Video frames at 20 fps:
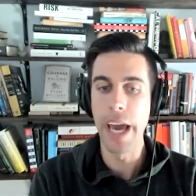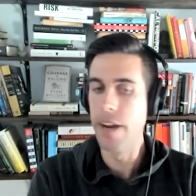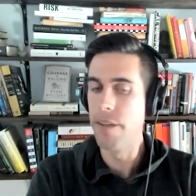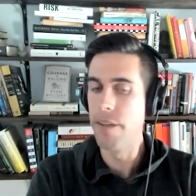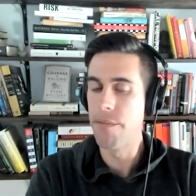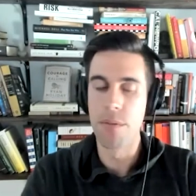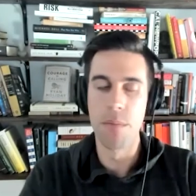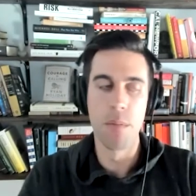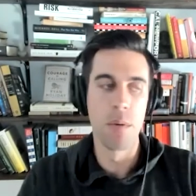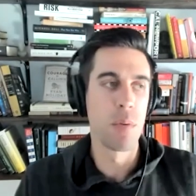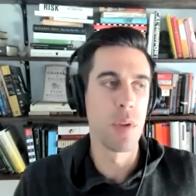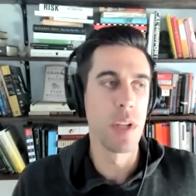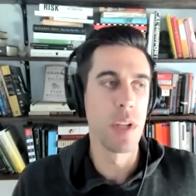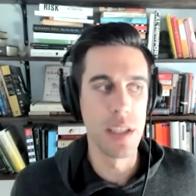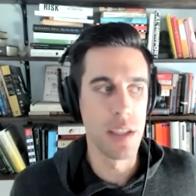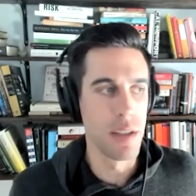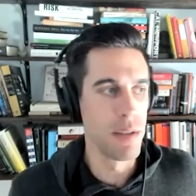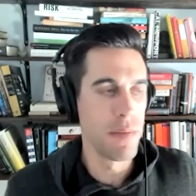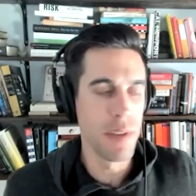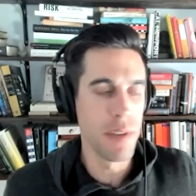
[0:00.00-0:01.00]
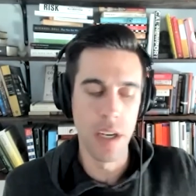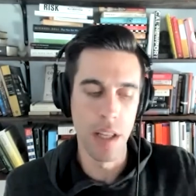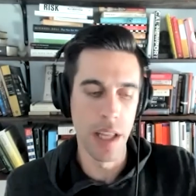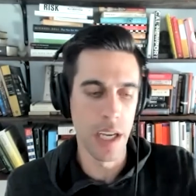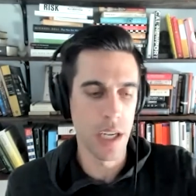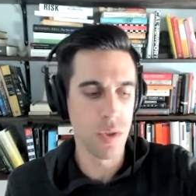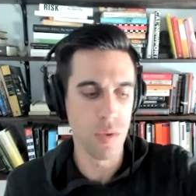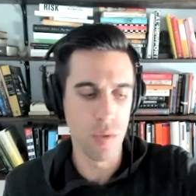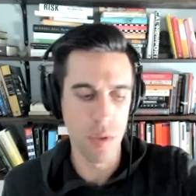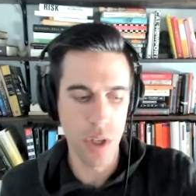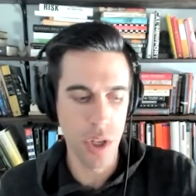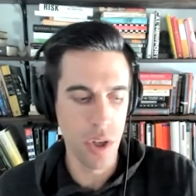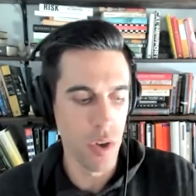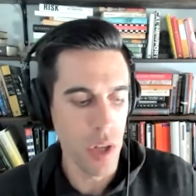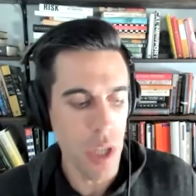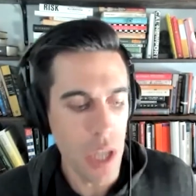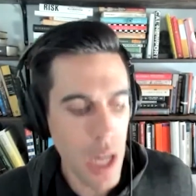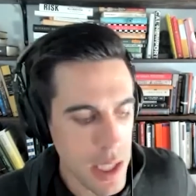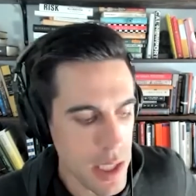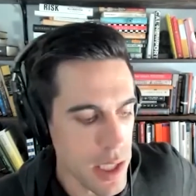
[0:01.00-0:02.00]
at it from a place of intellectual
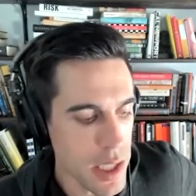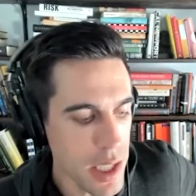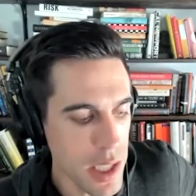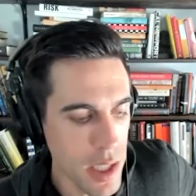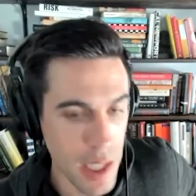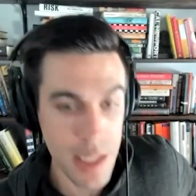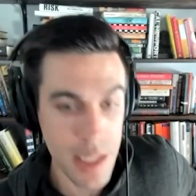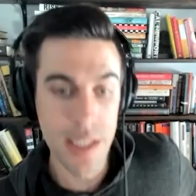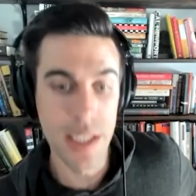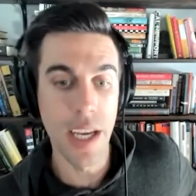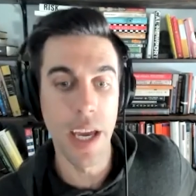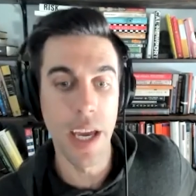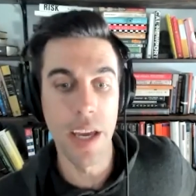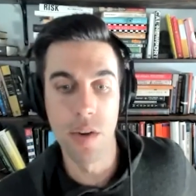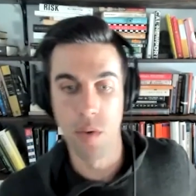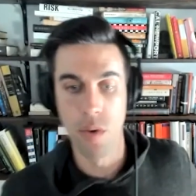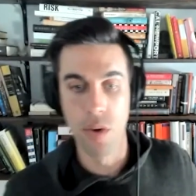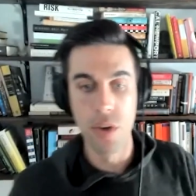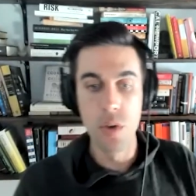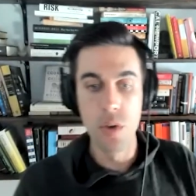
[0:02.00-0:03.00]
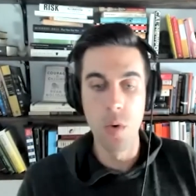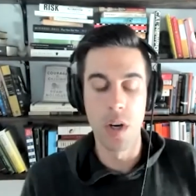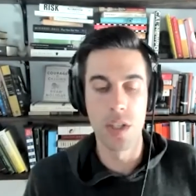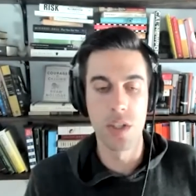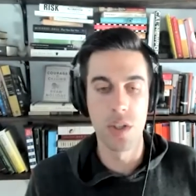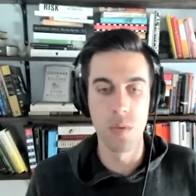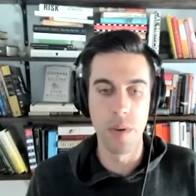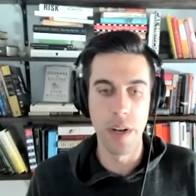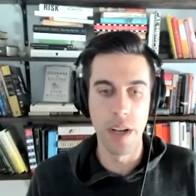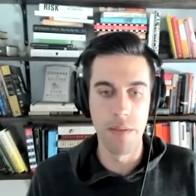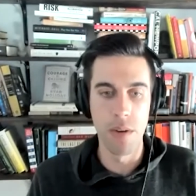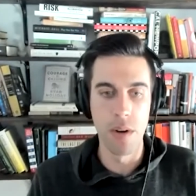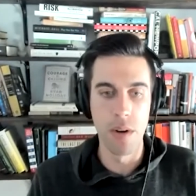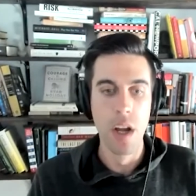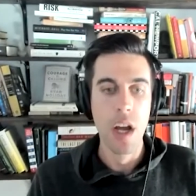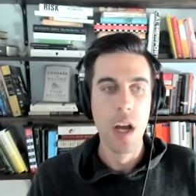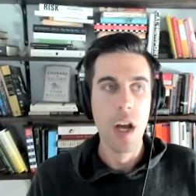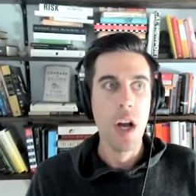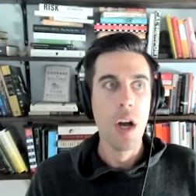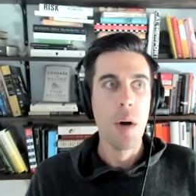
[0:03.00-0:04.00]
curiosity let's say or nuance or whatever
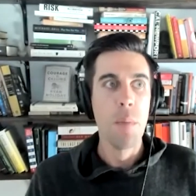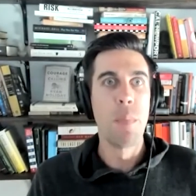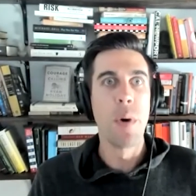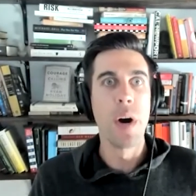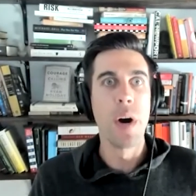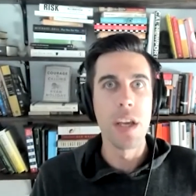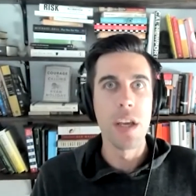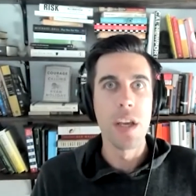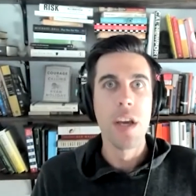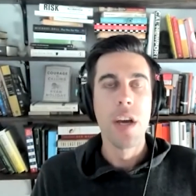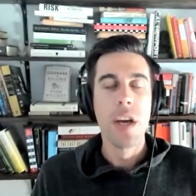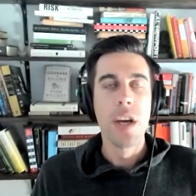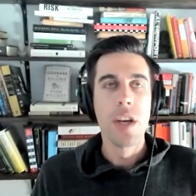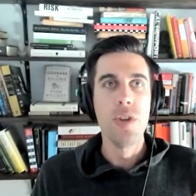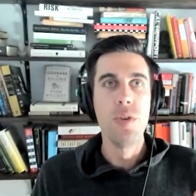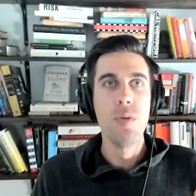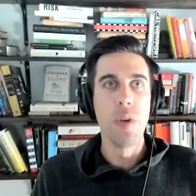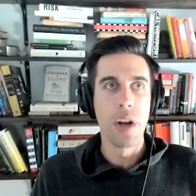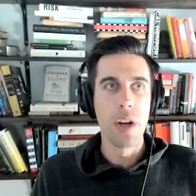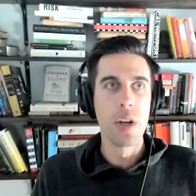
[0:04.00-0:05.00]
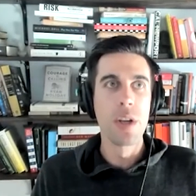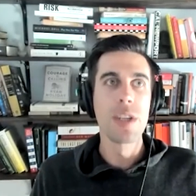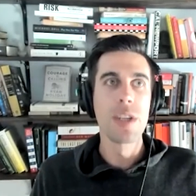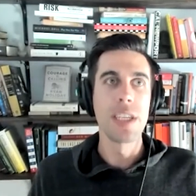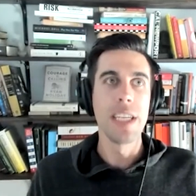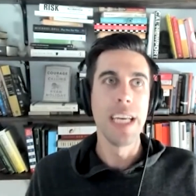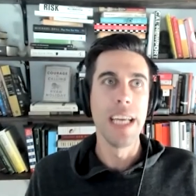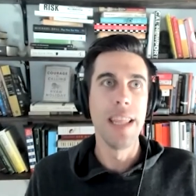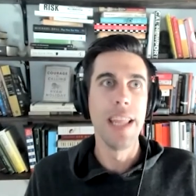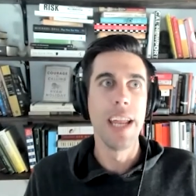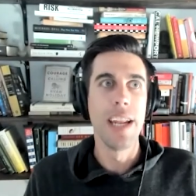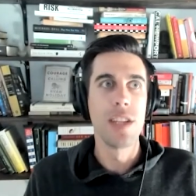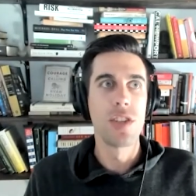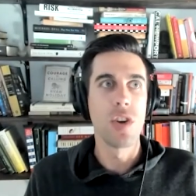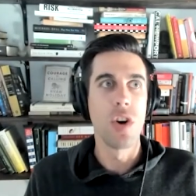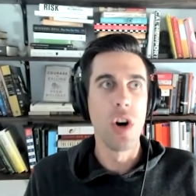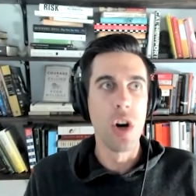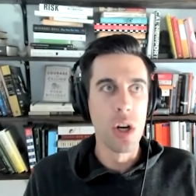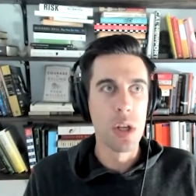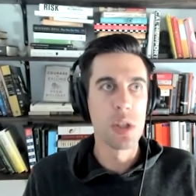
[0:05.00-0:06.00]
but you understand that it's
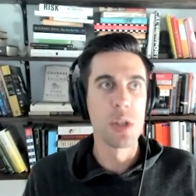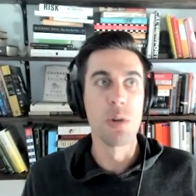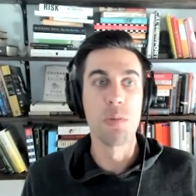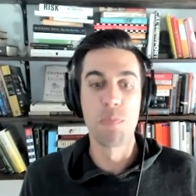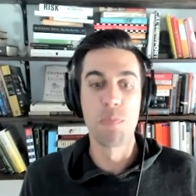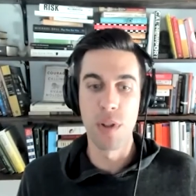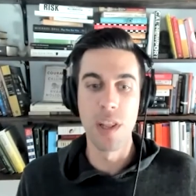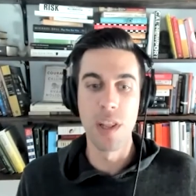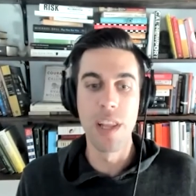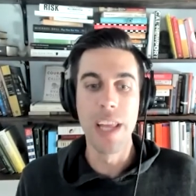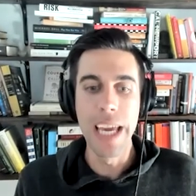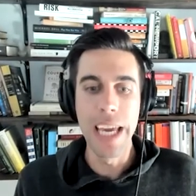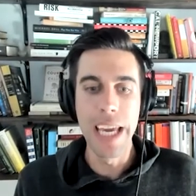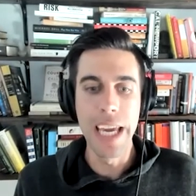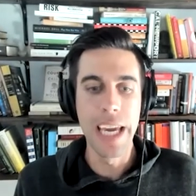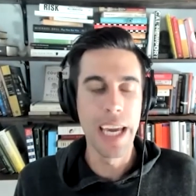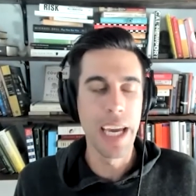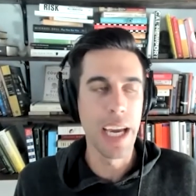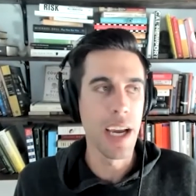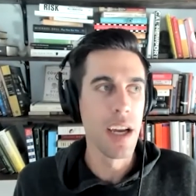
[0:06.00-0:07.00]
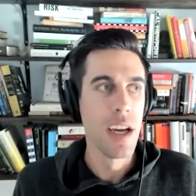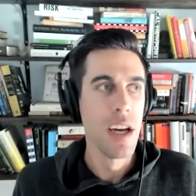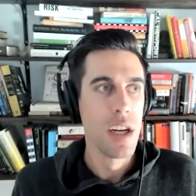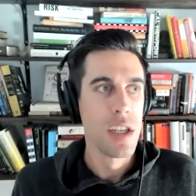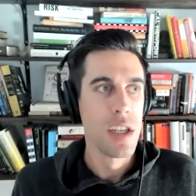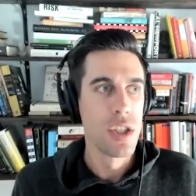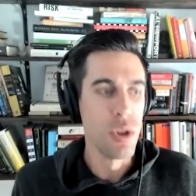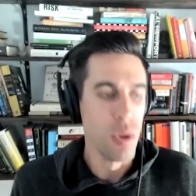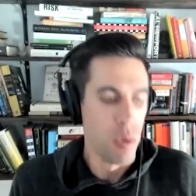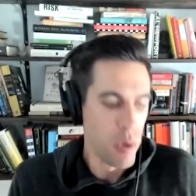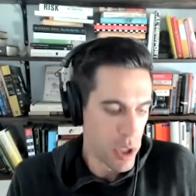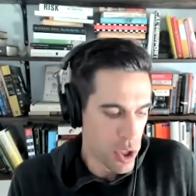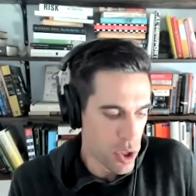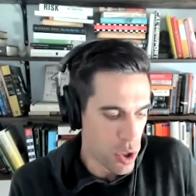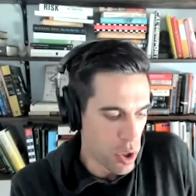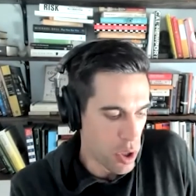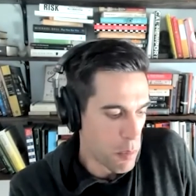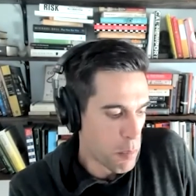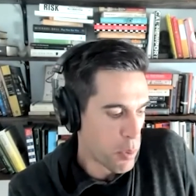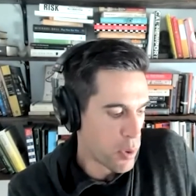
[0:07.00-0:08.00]
also playing to a
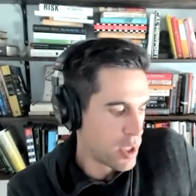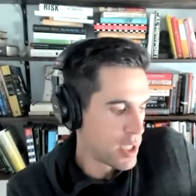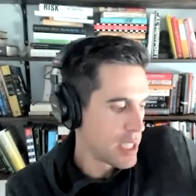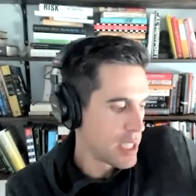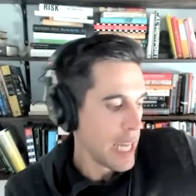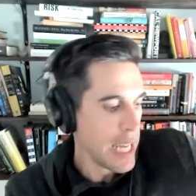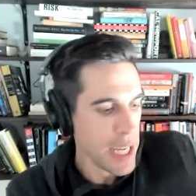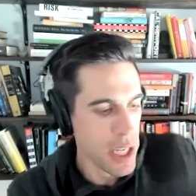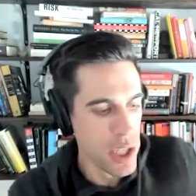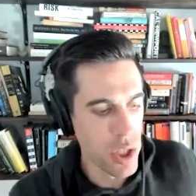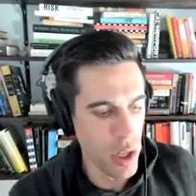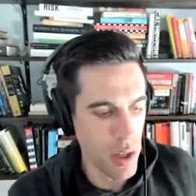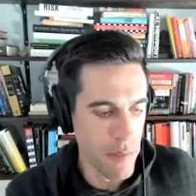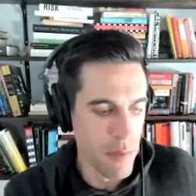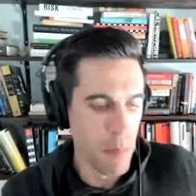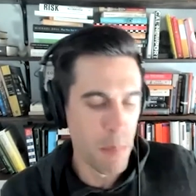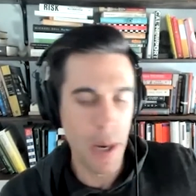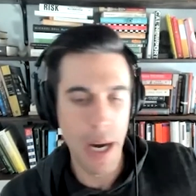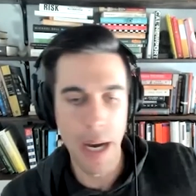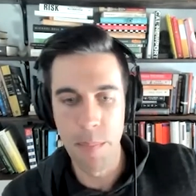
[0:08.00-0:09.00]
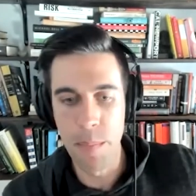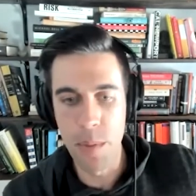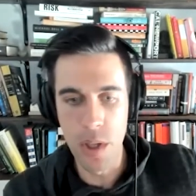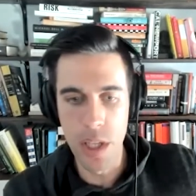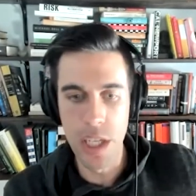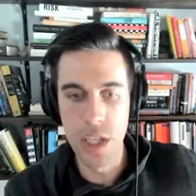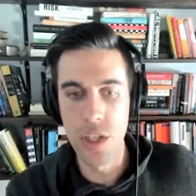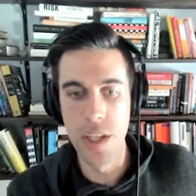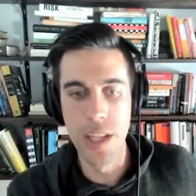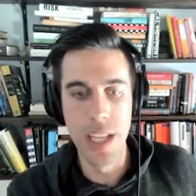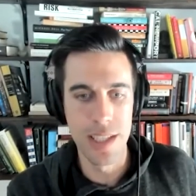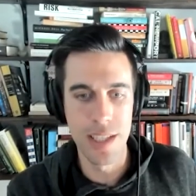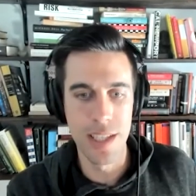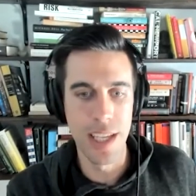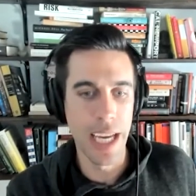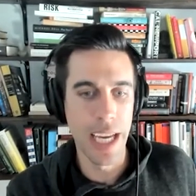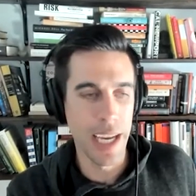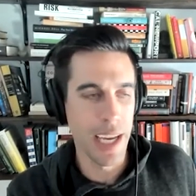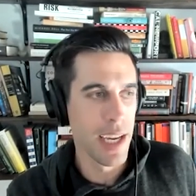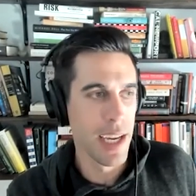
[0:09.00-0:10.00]
certain percentage of the population that's
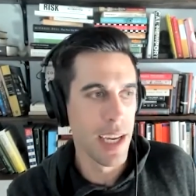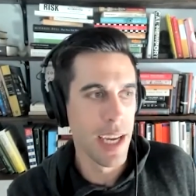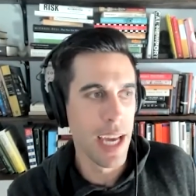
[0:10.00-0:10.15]
like